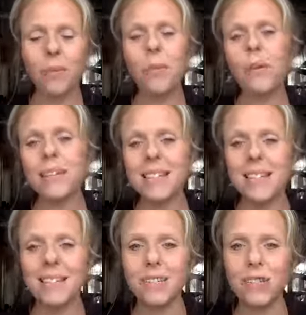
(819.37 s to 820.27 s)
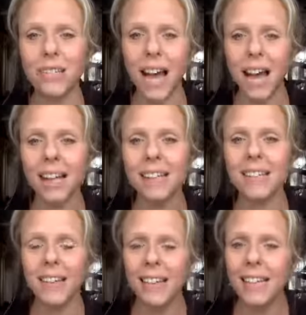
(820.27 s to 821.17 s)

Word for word: but what I want to say is just add